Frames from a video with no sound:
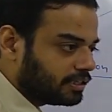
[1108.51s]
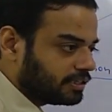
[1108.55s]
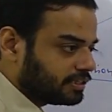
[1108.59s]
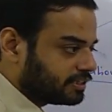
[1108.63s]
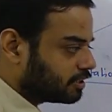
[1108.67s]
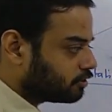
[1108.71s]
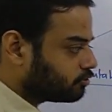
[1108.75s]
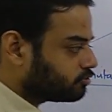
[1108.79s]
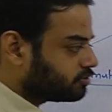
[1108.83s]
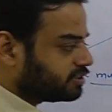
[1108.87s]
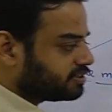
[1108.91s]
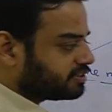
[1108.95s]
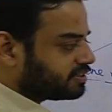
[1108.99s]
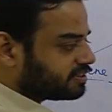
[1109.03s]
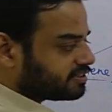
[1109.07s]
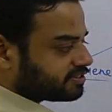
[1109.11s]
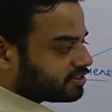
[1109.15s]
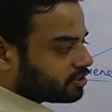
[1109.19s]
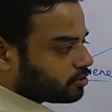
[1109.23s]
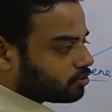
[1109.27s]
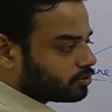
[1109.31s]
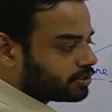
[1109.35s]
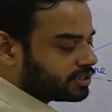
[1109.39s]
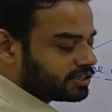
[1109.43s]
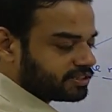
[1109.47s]
A. Now this is
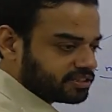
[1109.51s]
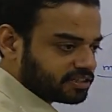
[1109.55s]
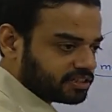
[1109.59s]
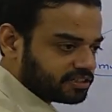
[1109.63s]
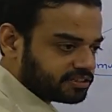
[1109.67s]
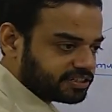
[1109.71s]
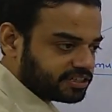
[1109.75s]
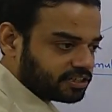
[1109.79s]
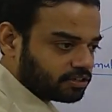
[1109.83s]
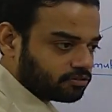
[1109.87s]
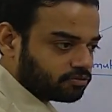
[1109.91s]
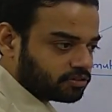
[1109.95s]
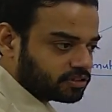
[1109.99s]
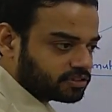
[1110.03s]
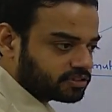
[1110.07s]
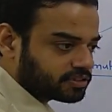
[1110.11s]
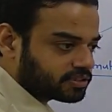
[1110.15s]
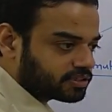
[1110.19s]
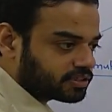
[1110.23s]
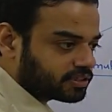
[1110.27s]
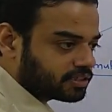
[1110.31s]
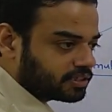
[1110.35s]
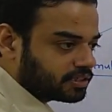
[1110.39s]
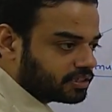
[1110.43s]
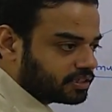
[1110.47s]
the original
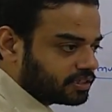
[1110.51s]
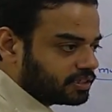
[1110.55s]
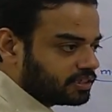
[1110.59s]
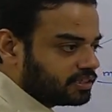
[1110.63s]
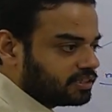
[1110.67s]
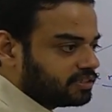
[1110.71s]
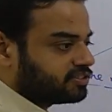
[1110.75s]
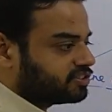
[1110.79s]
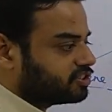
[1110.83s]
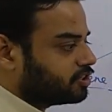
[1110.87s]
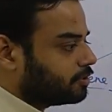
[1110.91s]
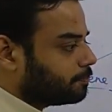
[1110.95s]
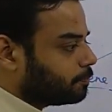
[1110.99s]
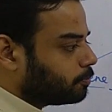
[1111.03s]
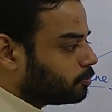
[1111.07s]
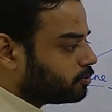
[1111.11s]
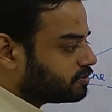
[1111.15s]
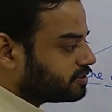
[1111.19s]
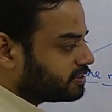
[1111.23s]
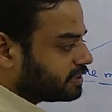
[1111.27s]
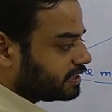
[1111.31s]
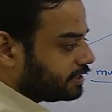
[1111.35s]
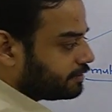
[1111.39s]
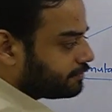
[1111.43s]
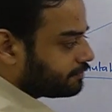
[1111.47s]
sequence.
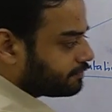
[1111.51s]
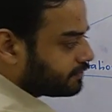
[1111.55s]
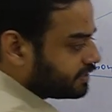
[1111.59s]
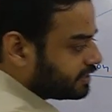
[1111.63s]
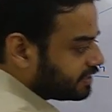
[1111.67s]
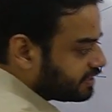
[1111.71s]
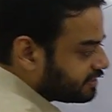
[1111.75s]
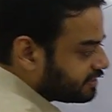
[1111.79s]
Suppose if